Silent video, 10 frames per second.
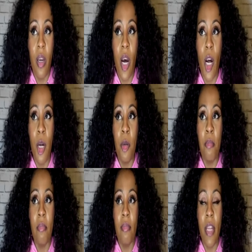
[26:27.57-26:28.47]

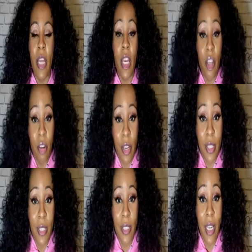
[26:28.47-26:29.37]
um, the
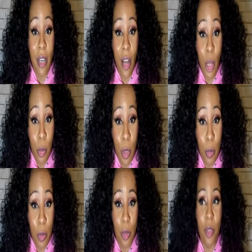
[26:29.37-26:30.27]
ignorance in other
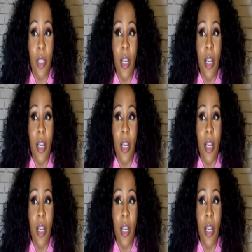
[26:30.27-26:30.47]
people